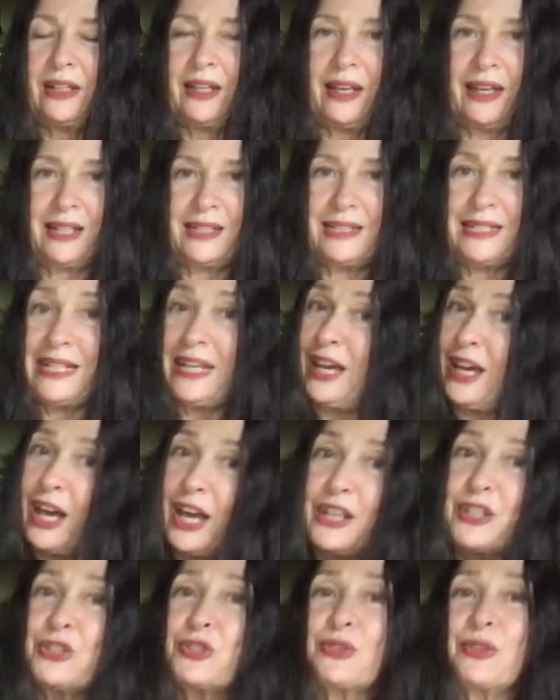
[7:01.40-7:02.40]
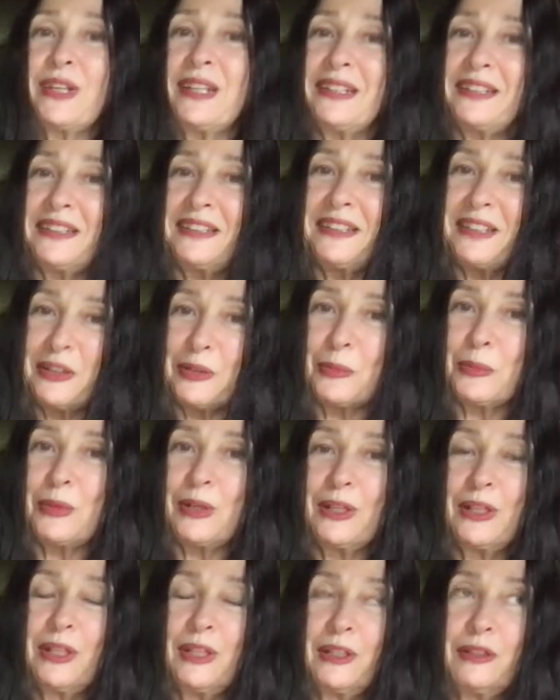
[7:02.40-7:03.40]
I dehydrated them
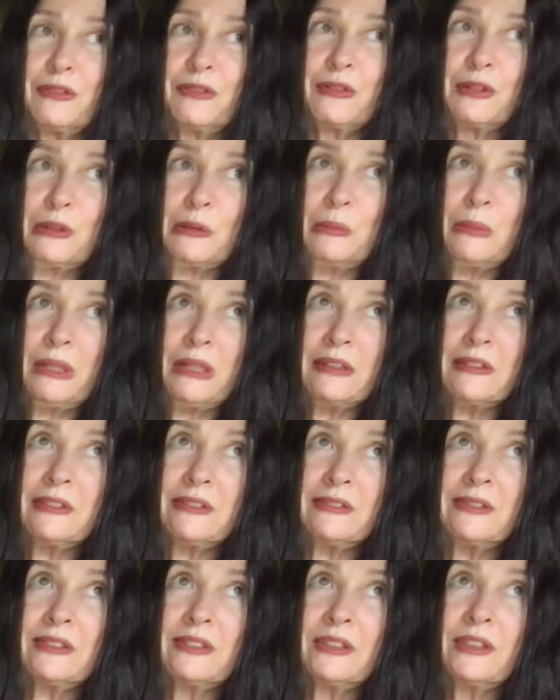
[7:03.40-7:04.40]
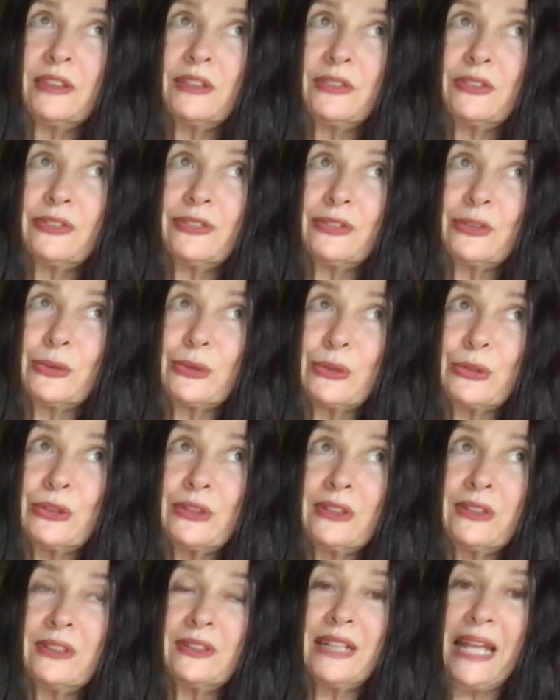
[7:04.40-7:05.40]
for about
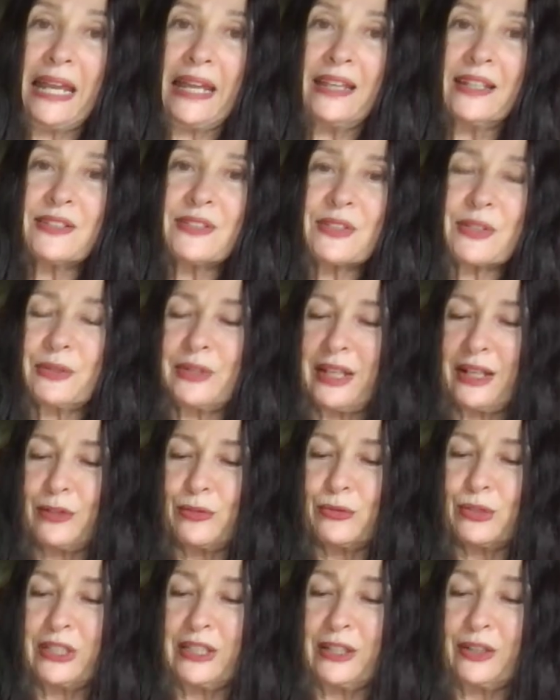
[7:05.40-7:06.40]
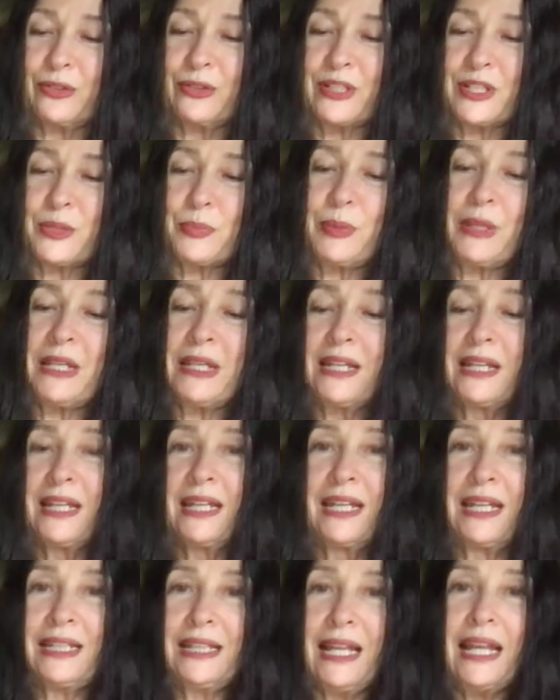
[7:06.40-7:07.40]
4 days, so they're really crispy.
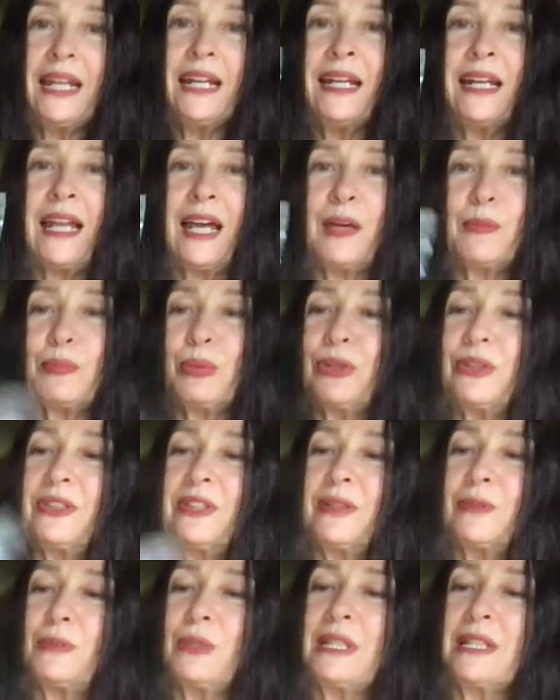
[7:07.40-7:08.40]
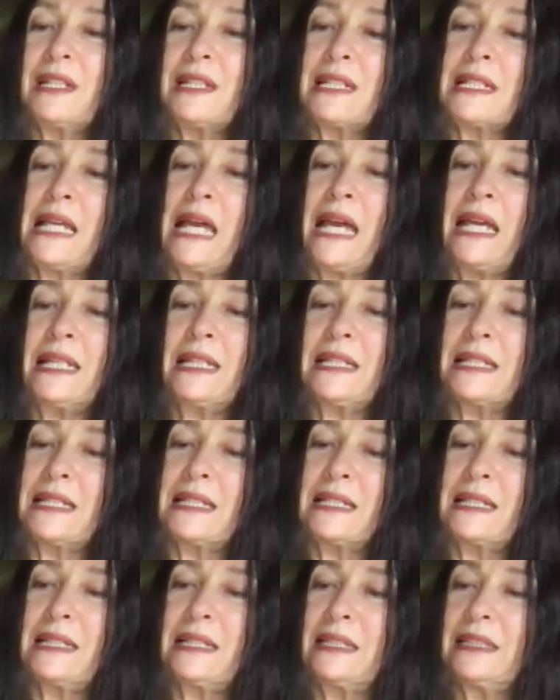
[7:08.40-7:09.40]
And then I put them inside this
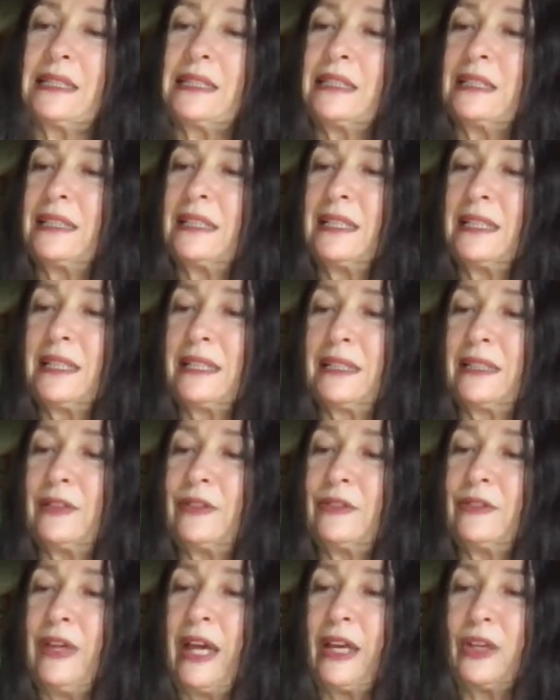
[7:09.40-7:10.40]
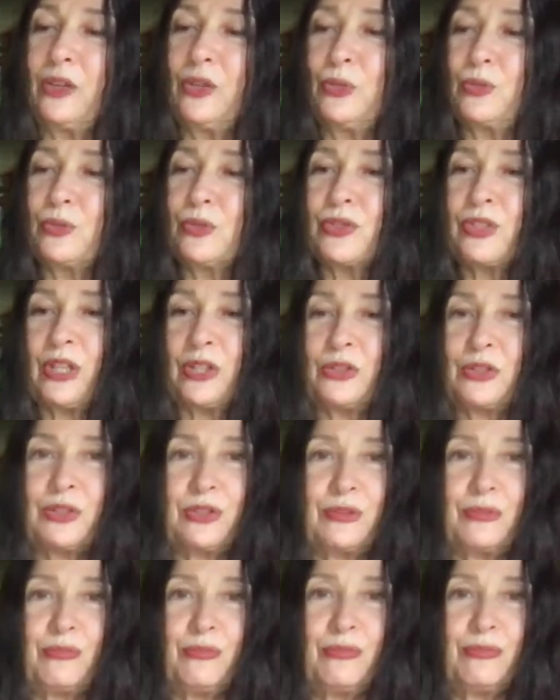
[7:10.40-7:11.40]
little vacuum
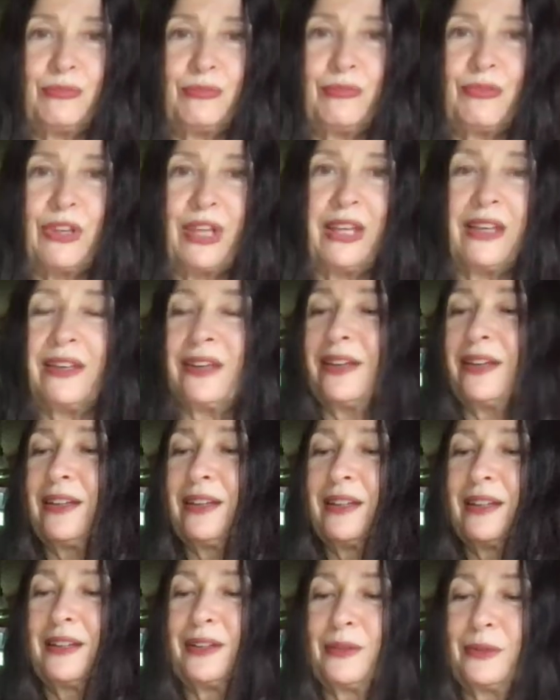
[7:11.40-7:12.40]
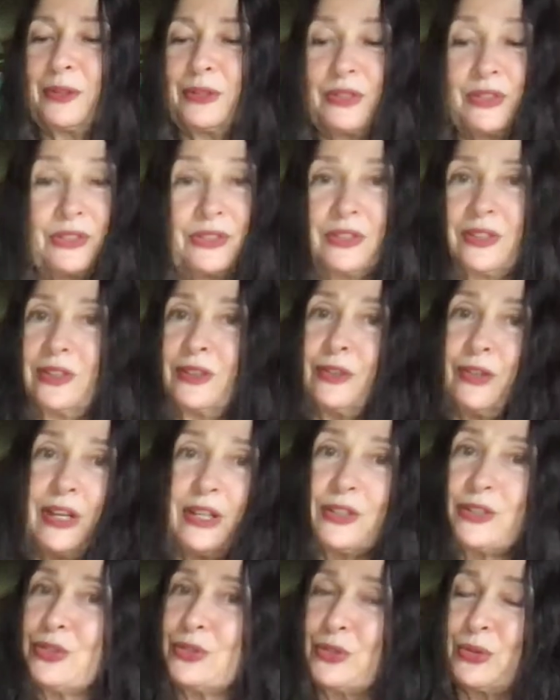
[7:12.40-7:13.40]
suction thing, which is the
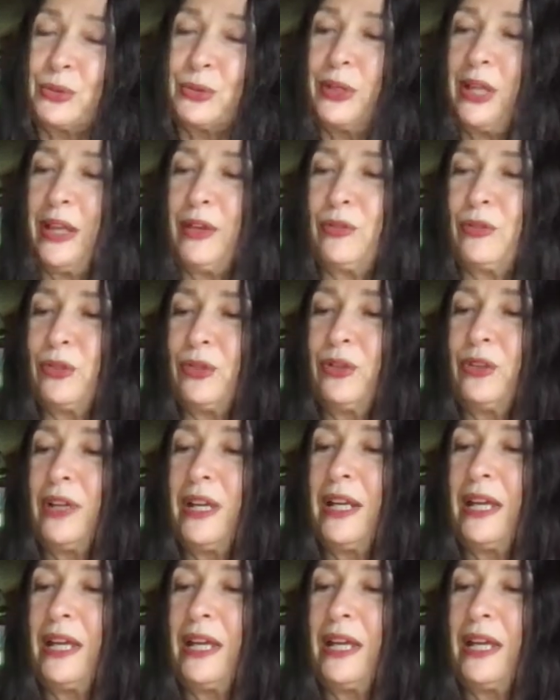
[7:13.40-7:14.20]
greatest tool ever.